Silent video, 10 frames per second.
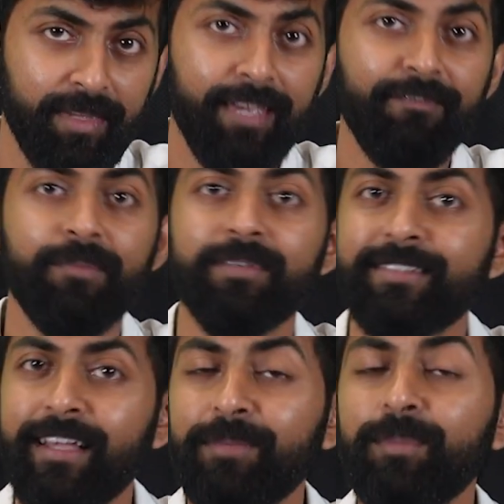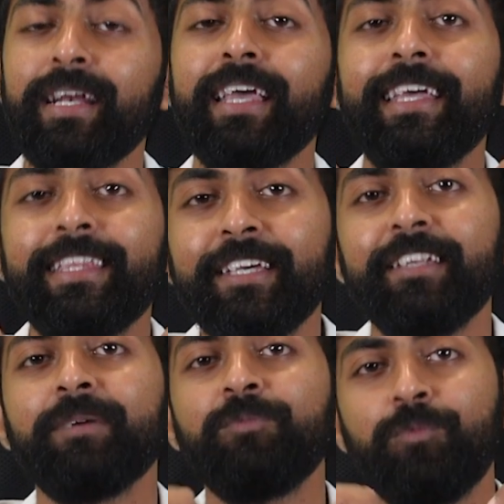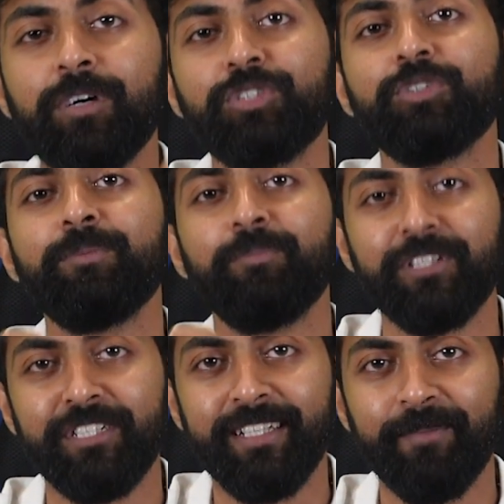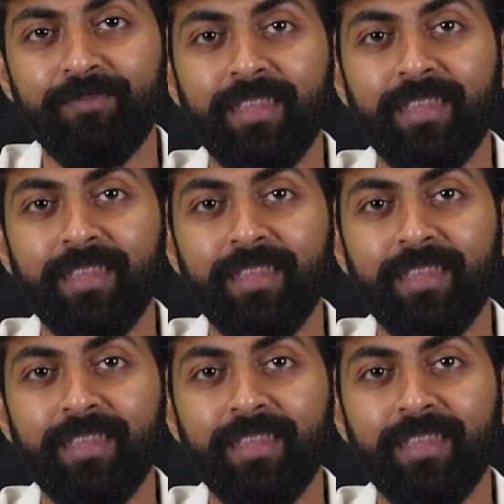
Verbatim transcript: EVM is nothing but Ethereum Virtual Machine.